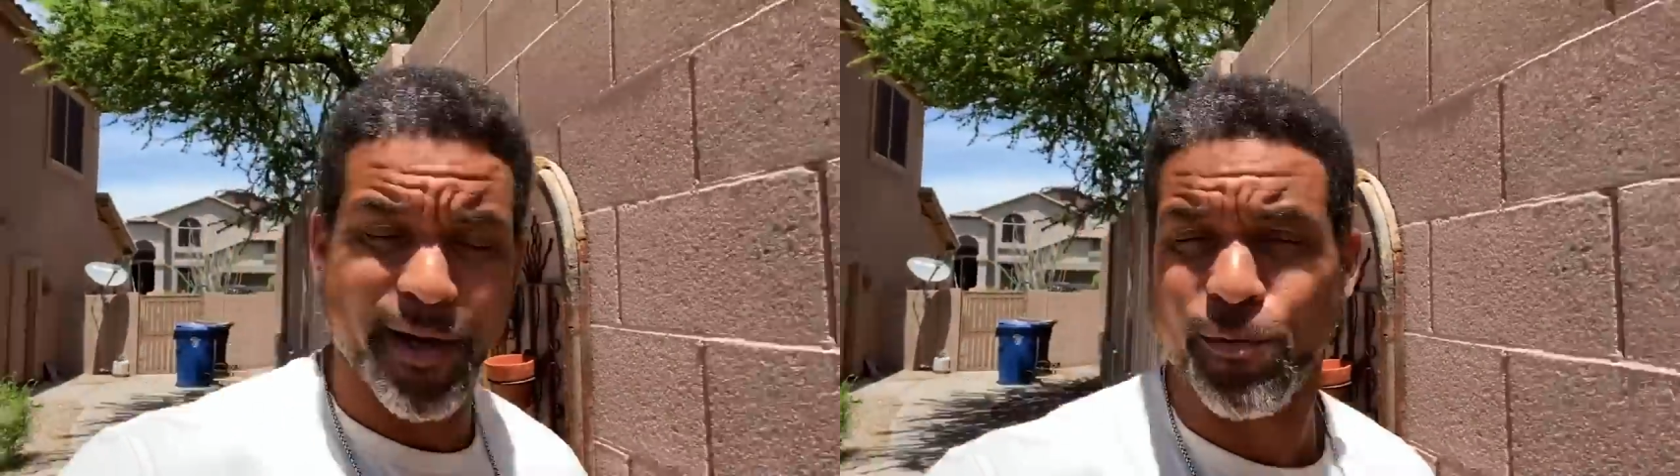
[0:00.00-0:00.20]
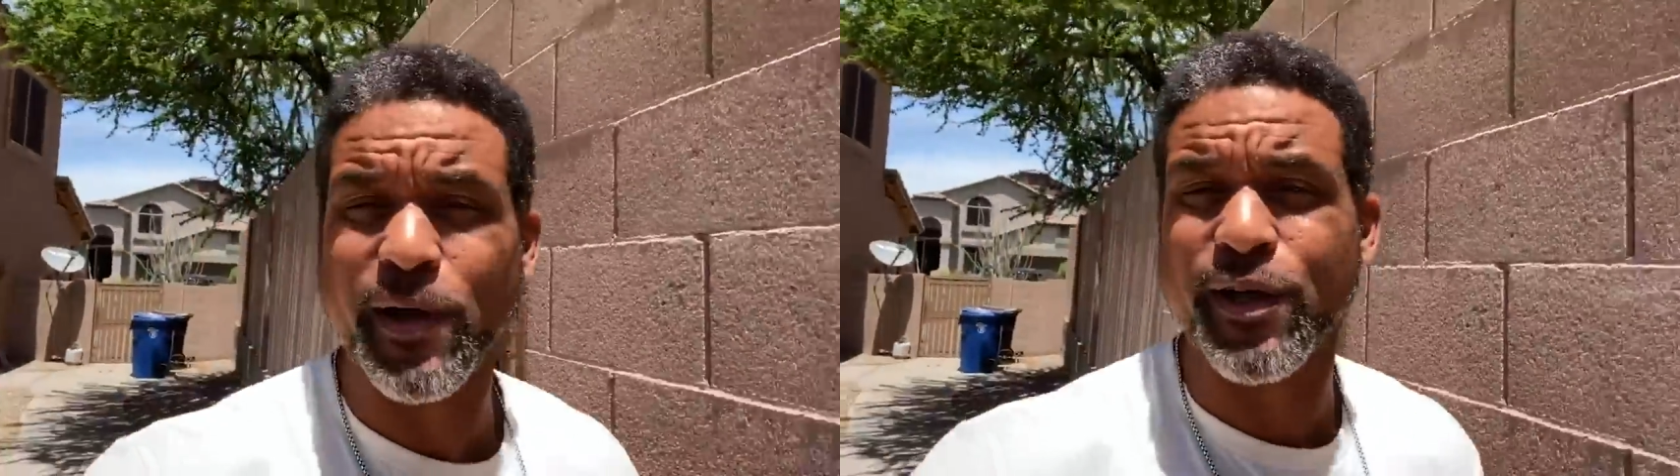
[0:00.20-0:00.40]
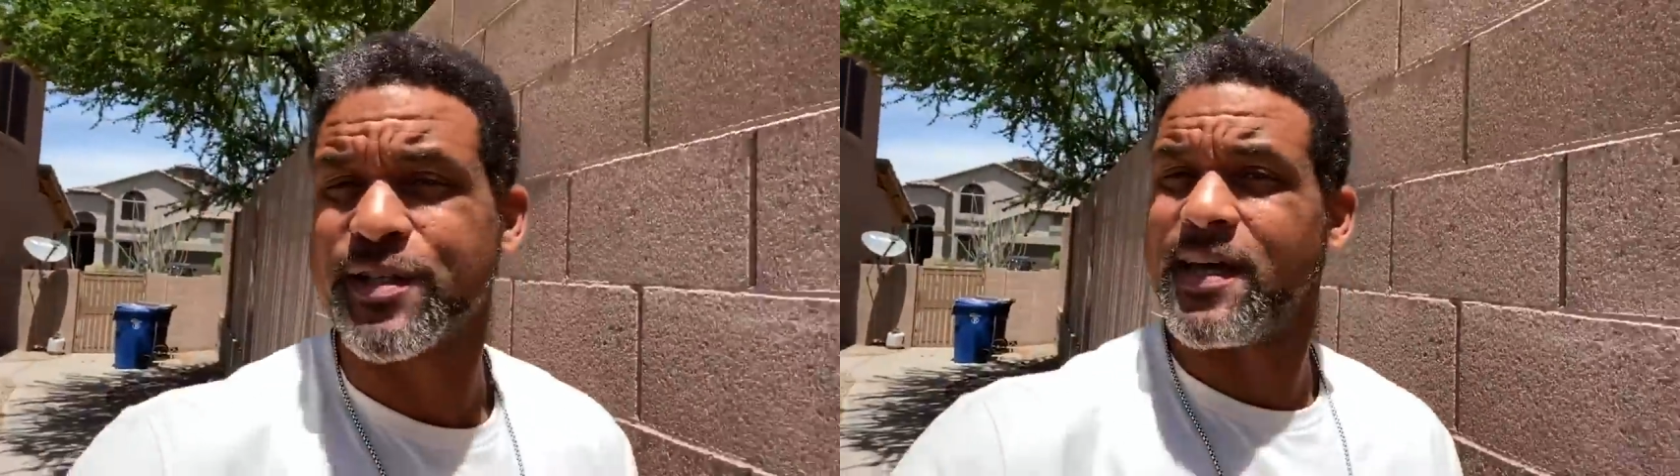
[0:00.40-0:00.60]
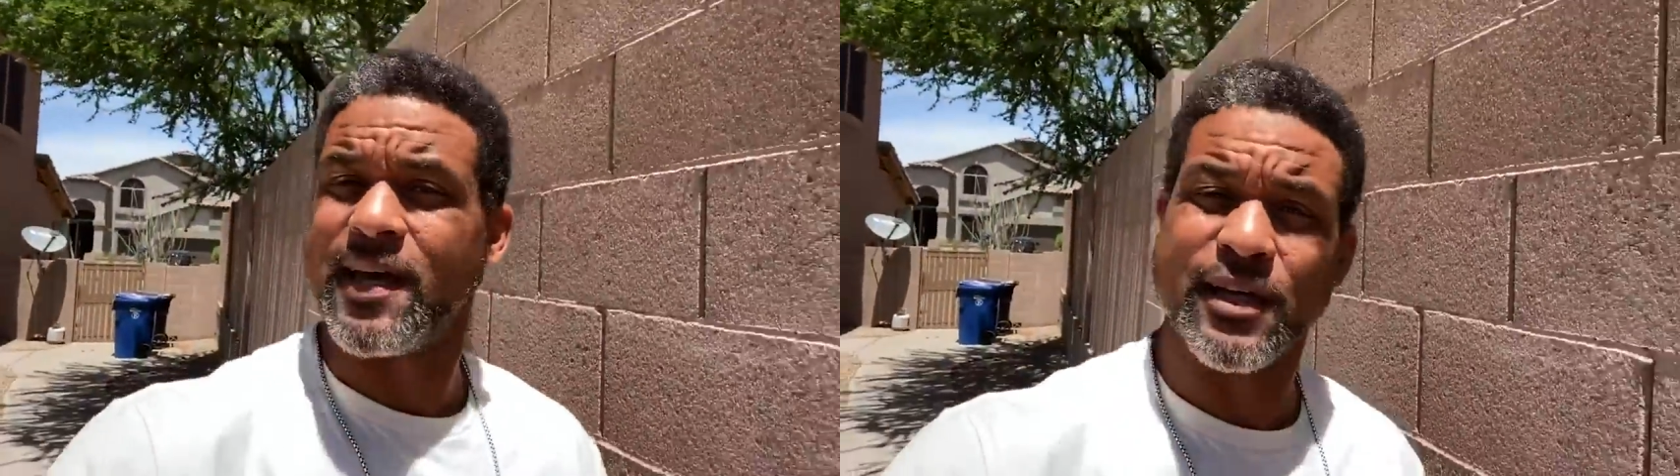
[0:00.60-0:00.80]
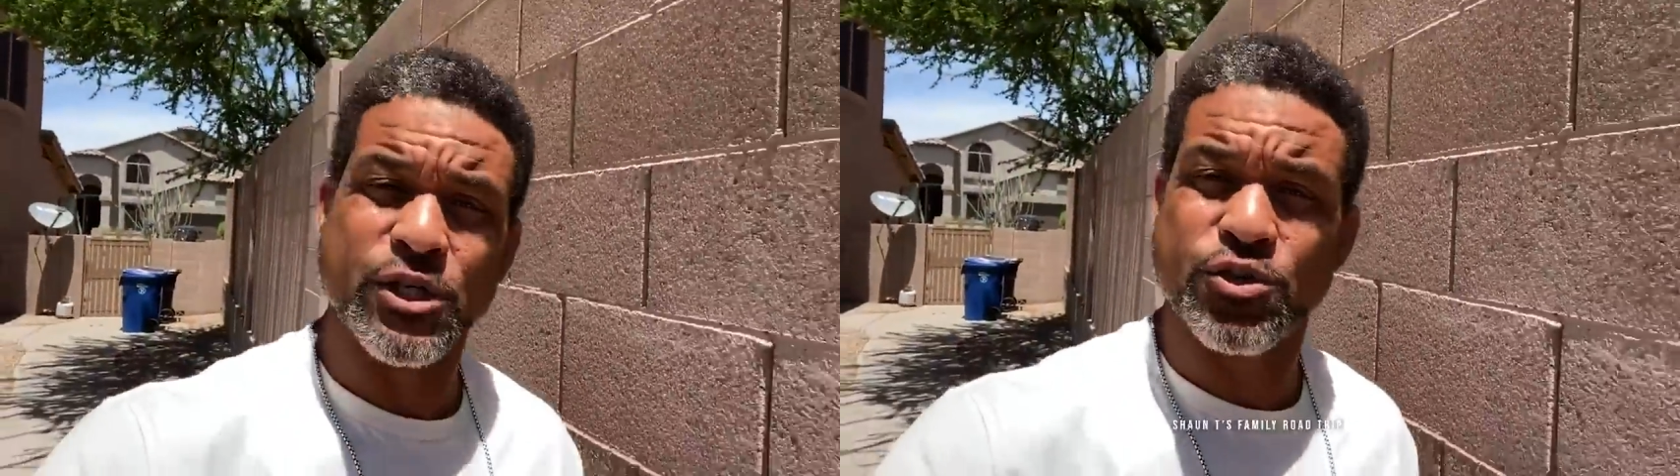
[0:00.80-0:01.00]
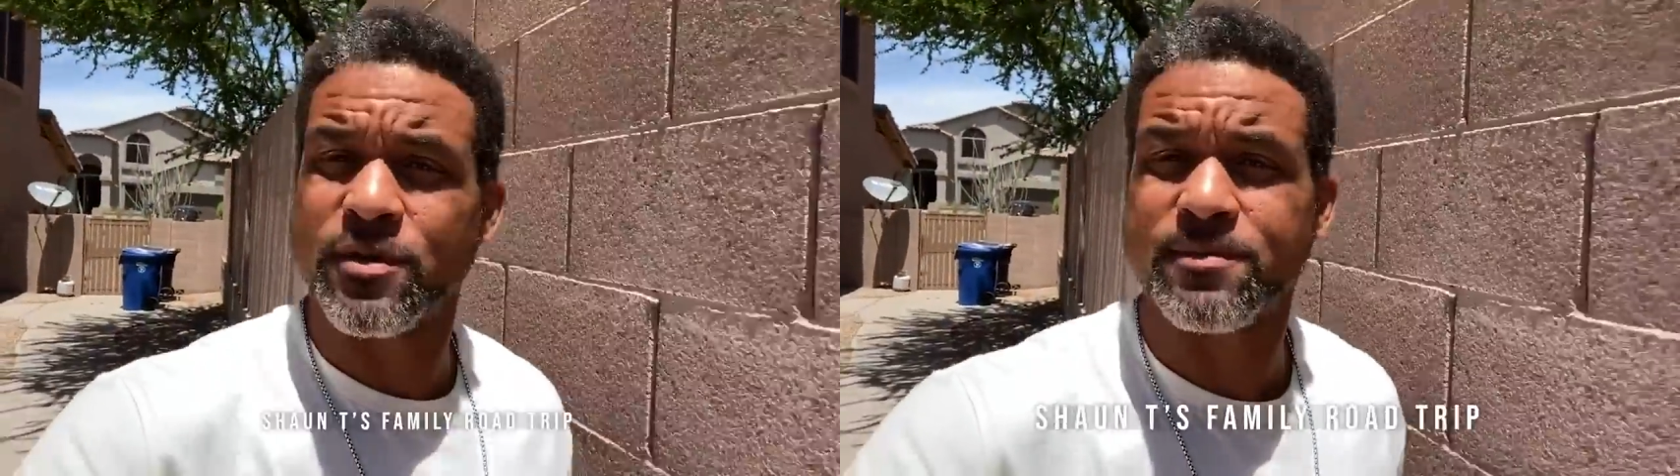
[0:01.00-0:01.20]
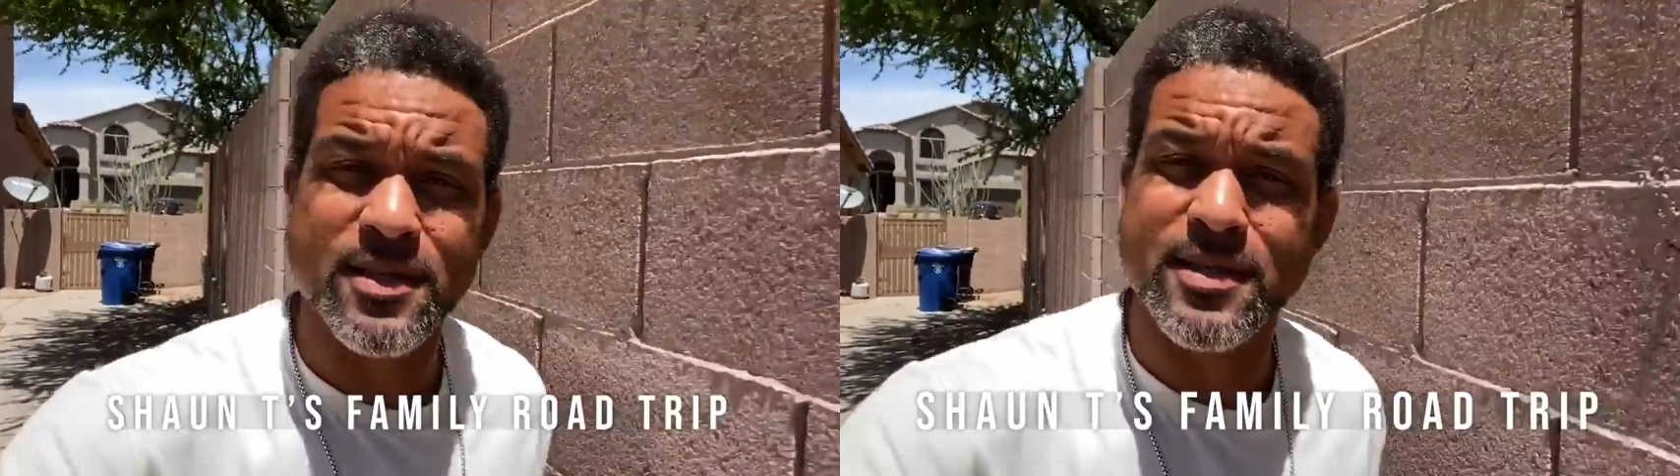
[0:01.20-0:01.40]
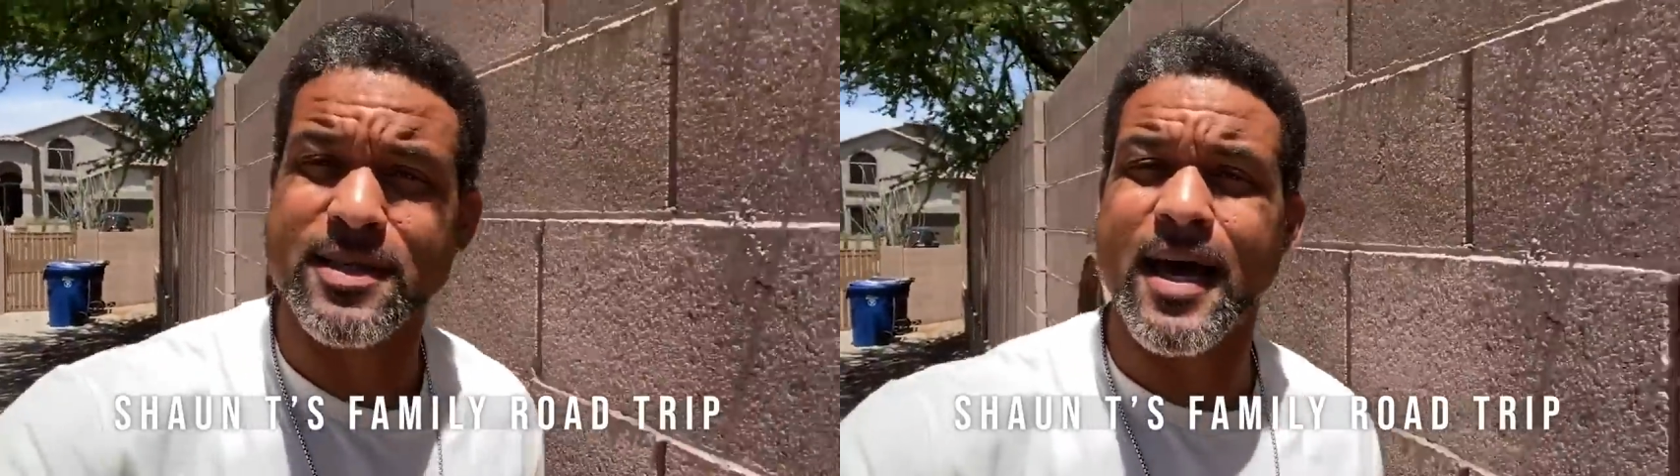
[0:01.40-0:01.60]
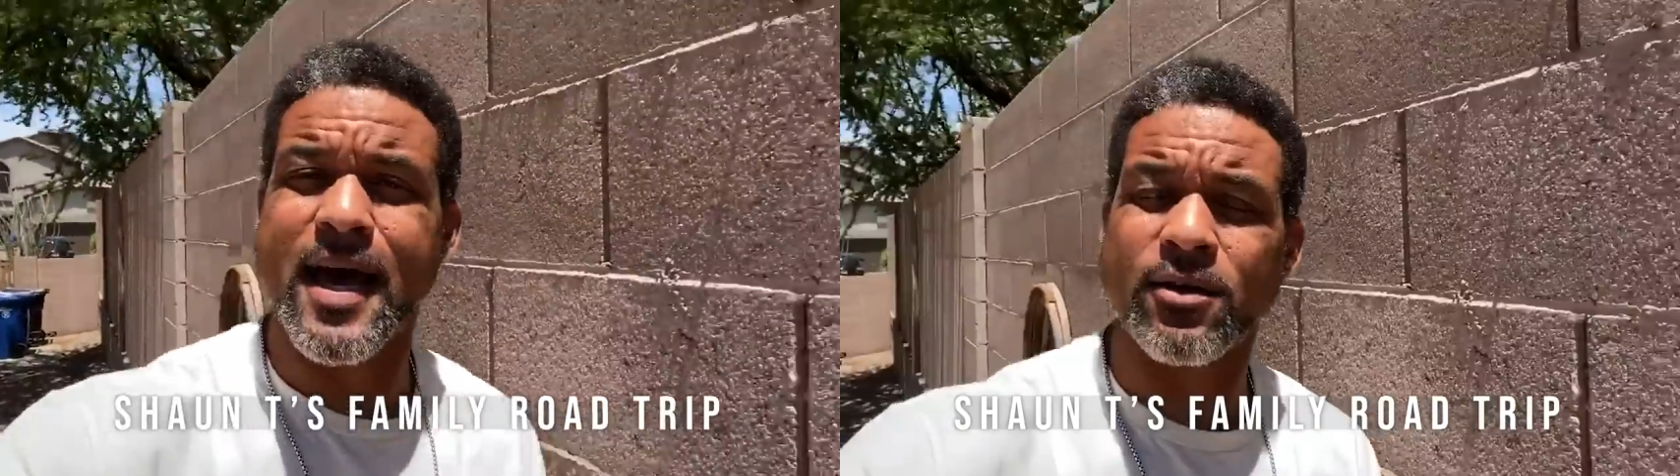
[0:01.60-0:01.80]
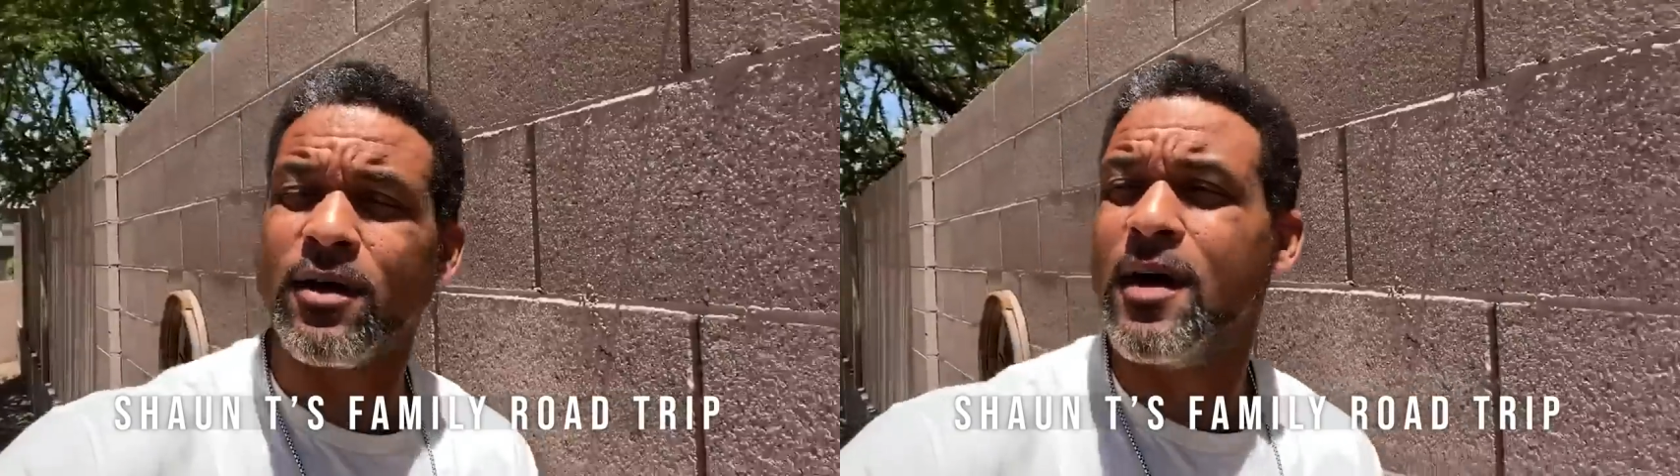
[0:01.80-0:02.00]
and we are taking a trip to
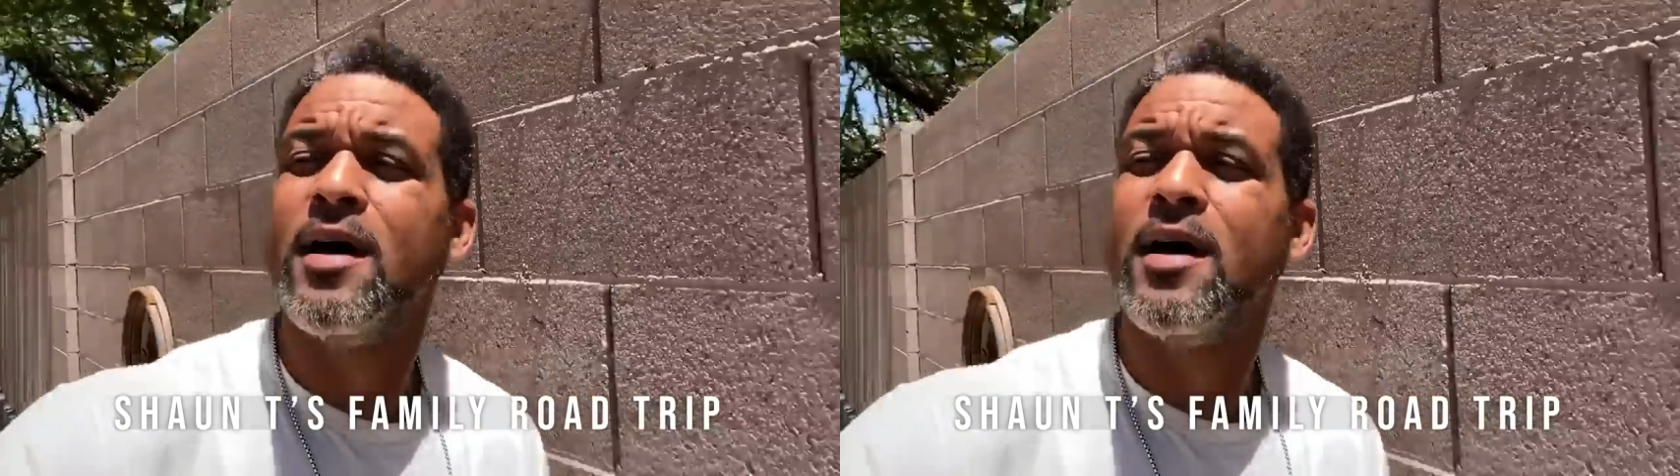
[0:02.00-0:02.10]
Seattle